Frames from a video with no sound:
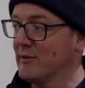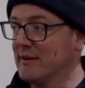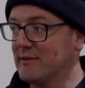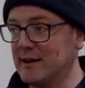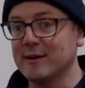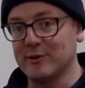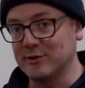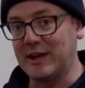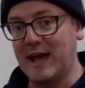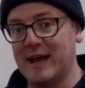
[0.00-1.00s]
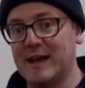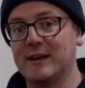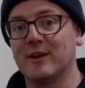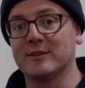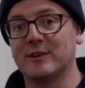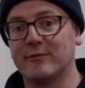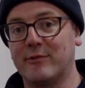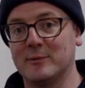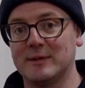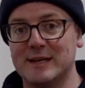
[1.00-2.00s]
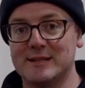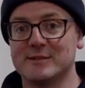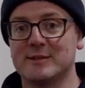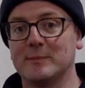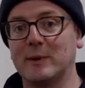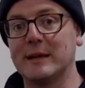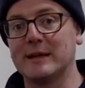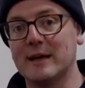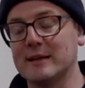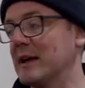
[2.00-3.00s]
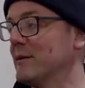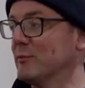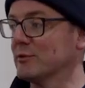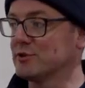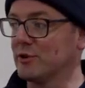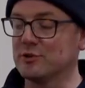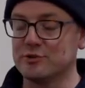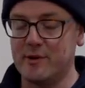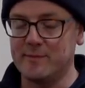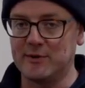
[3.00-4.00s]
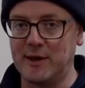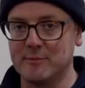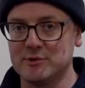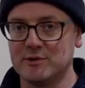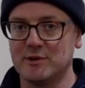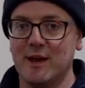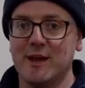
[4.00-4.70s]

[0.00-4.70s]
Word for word: Give that another day until fermentation's complete and then we'll start to drop the temperature.